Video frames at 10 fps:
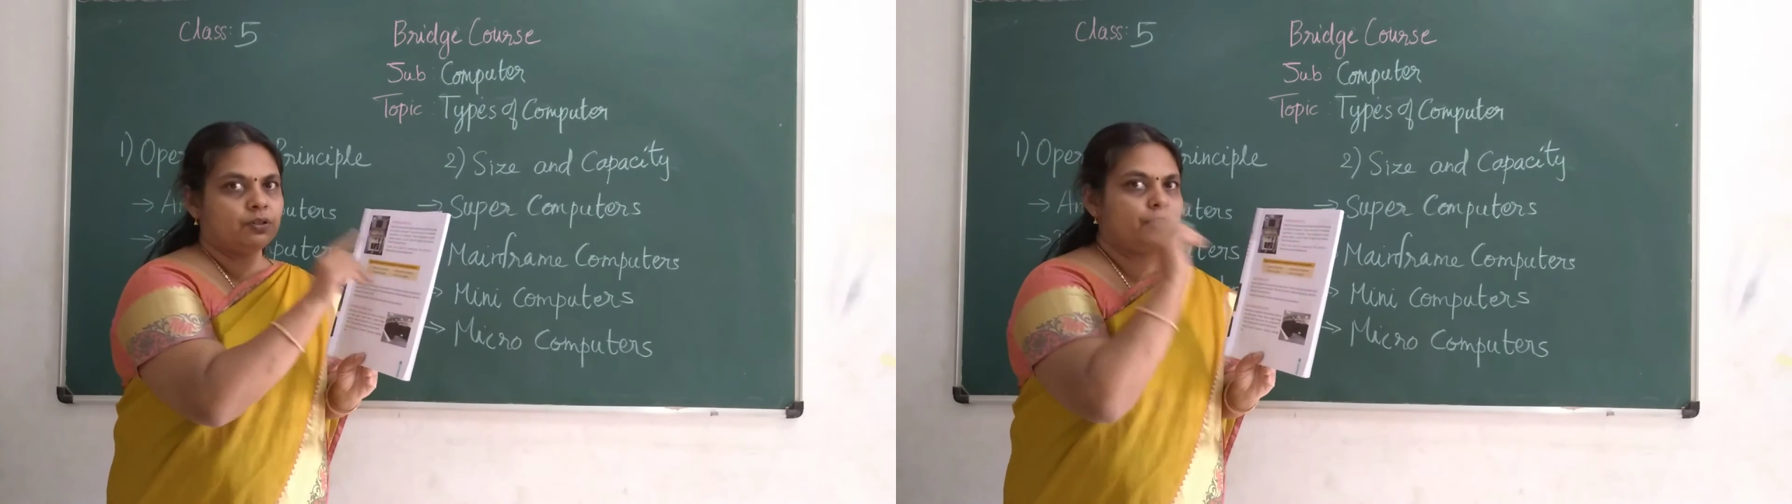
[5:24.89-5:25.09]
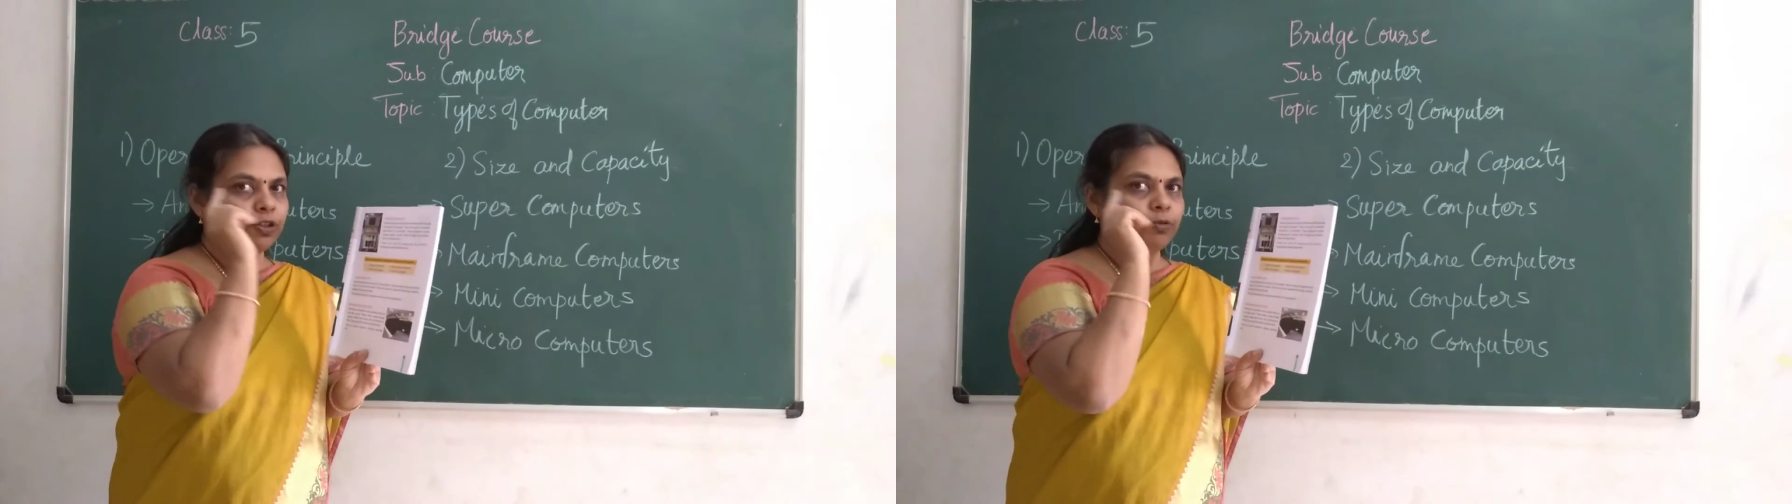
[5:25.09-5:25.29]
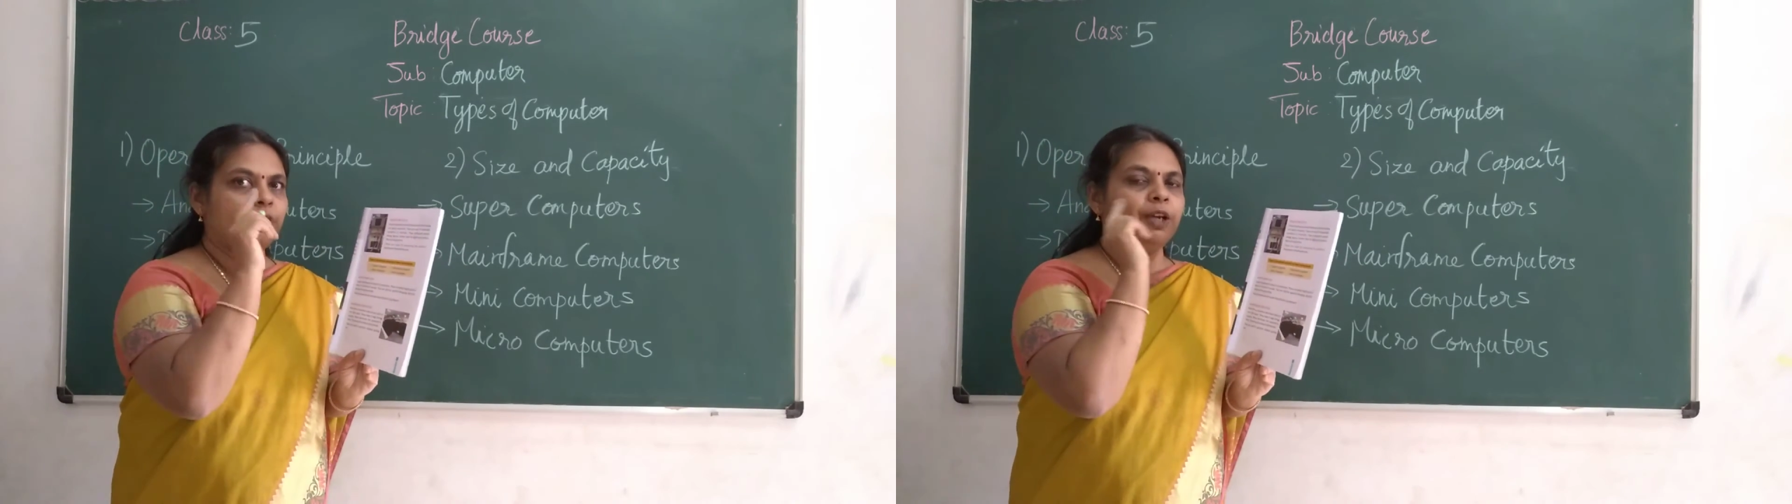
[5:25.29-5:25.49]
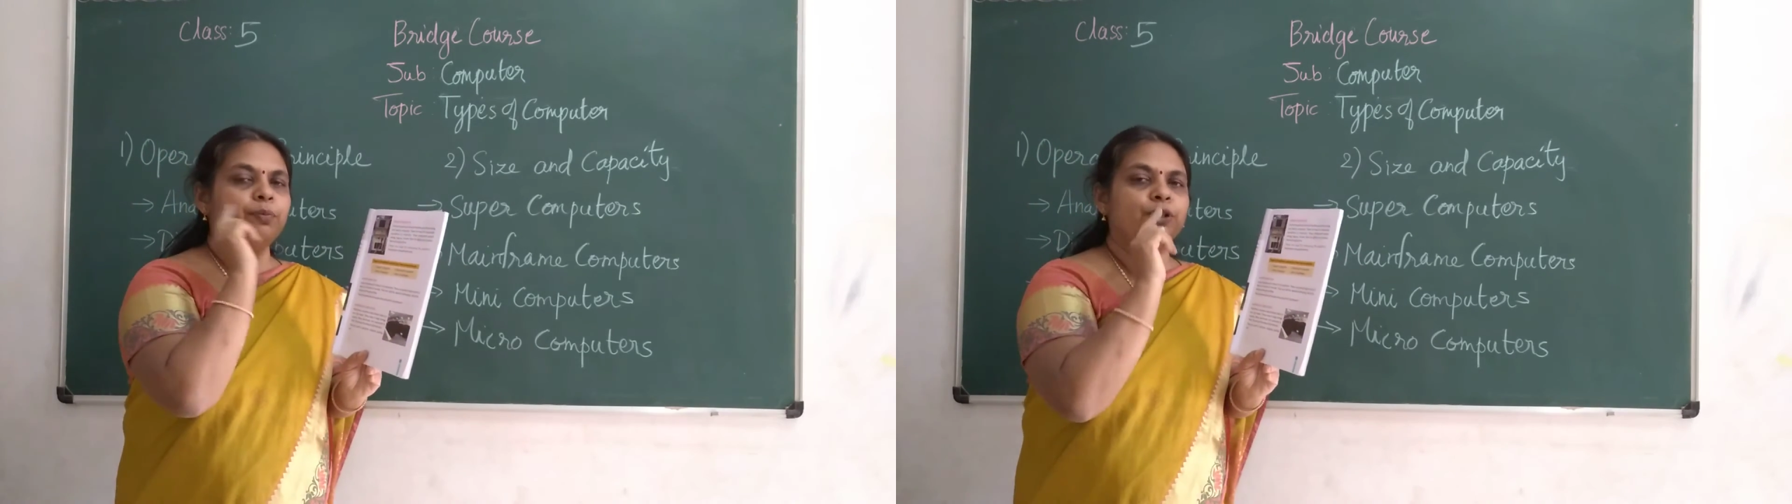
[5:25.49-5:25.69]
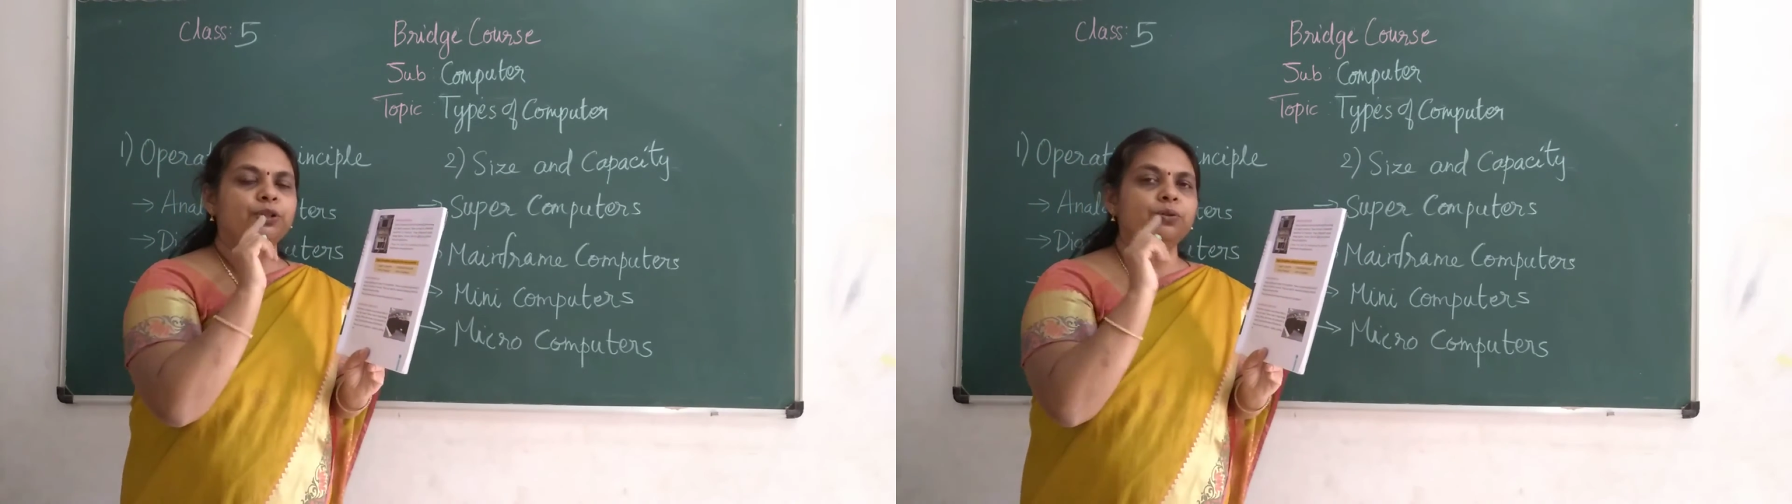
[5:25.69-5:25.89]
So you should be
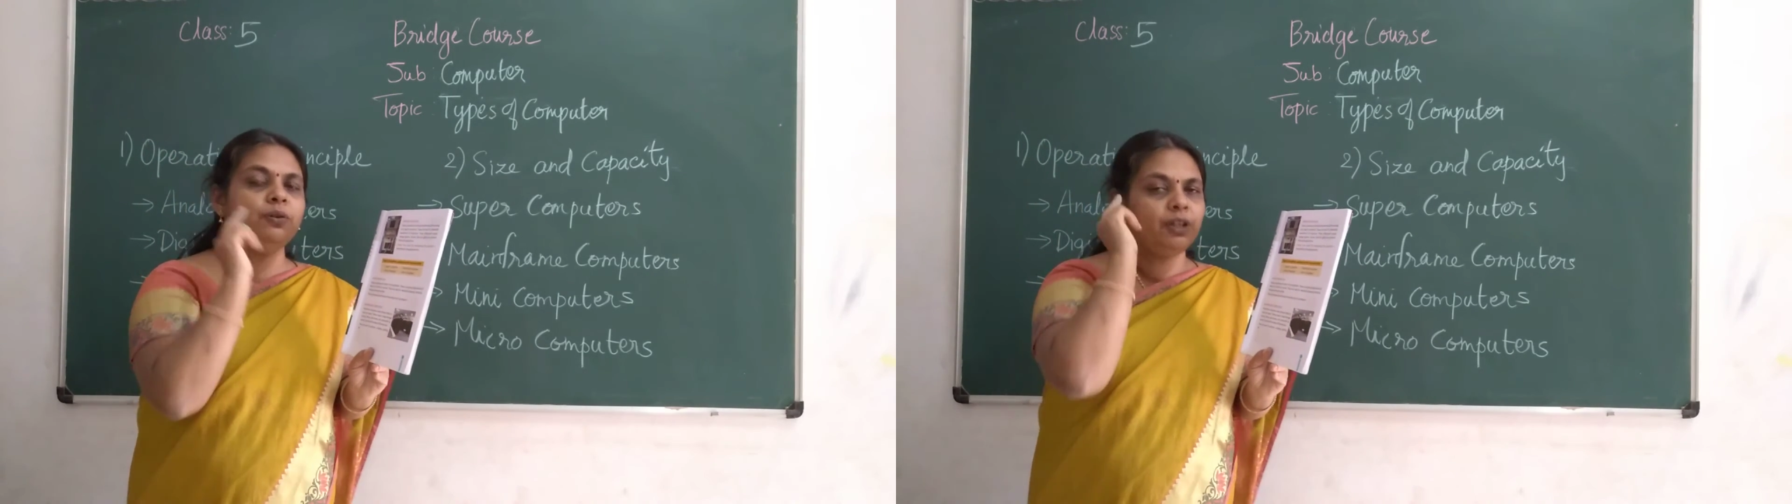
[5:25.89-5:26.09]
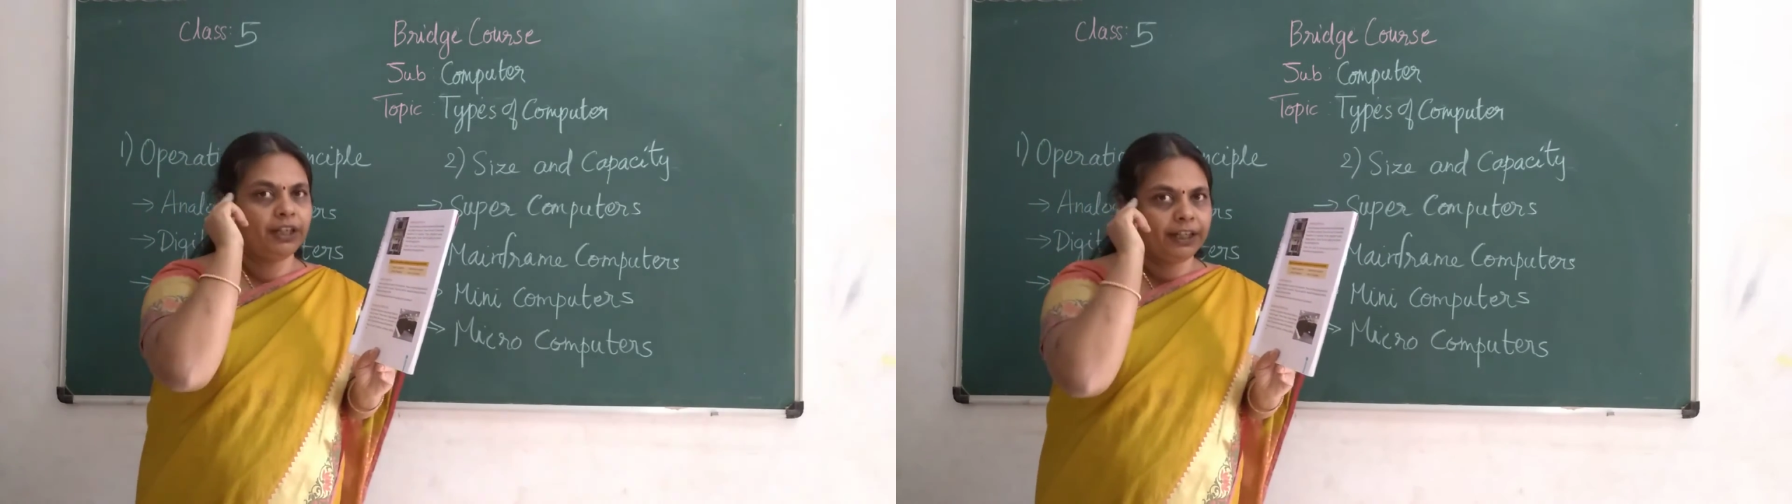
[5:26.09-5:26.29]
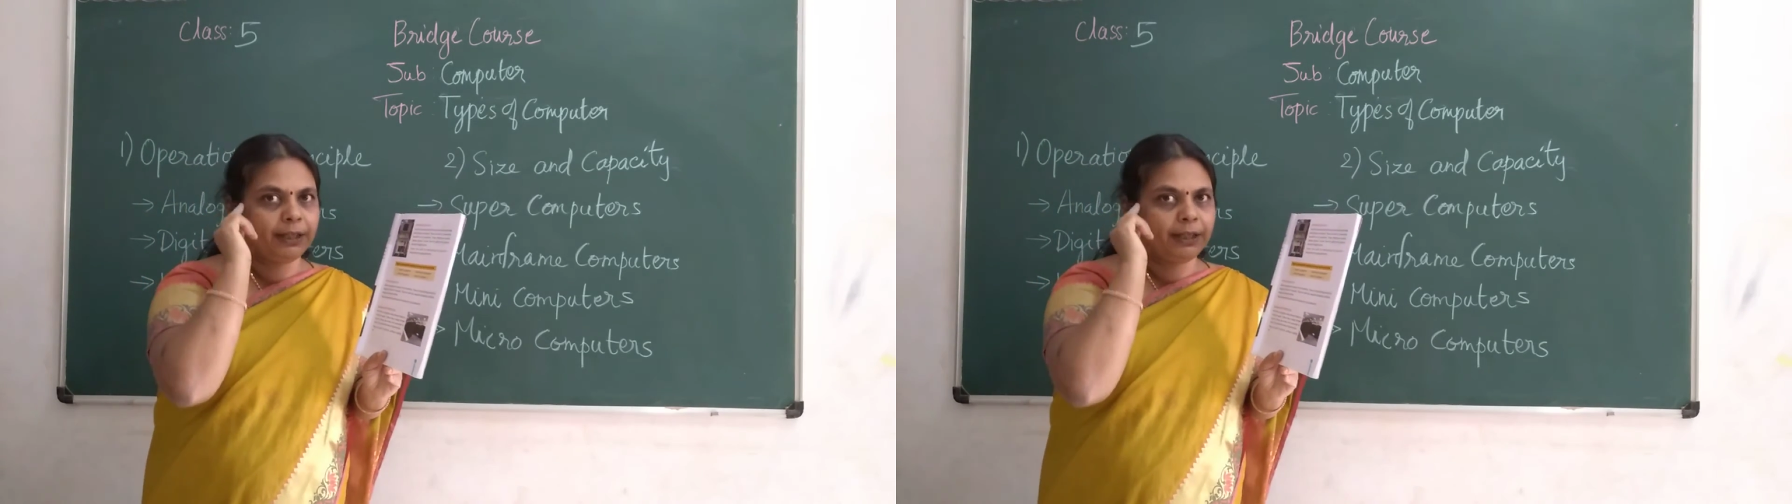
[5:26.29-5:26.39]
able to